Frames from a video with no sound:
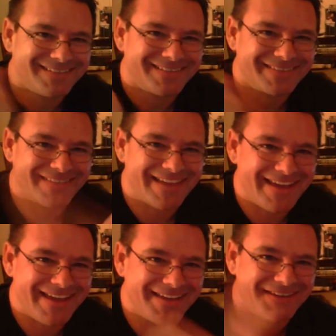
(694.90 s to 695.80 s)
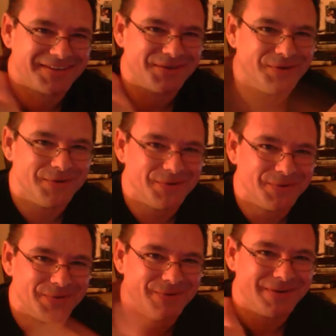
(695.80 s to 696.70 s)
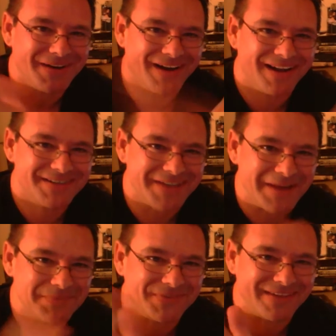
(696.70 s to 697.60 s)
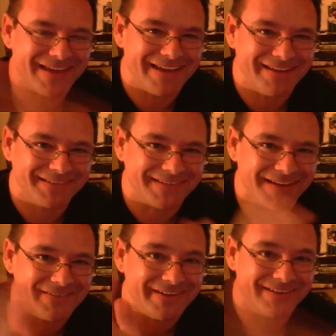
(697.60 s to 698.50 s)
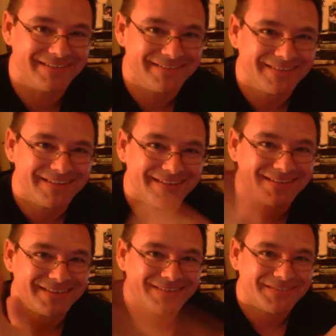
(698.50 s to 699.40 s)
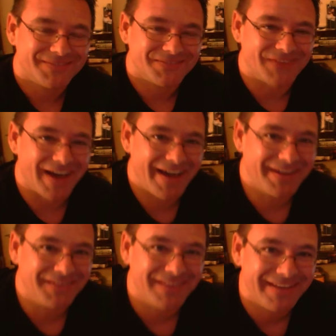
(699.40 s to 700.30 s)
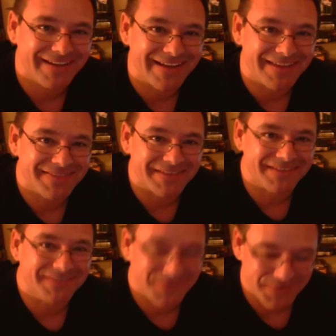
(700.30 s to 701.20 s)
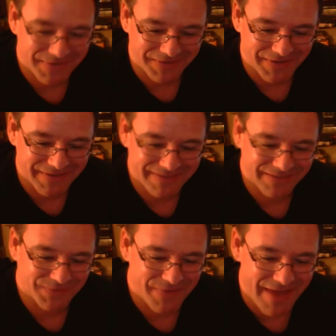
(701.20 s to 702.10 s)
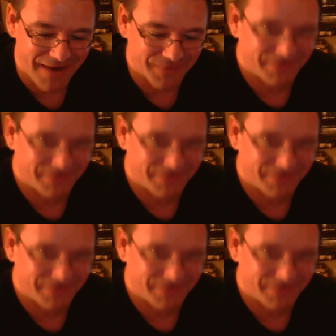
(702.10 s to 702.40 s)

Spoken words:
Thank you, Autopsy87. Finally, an atheist who can look at this without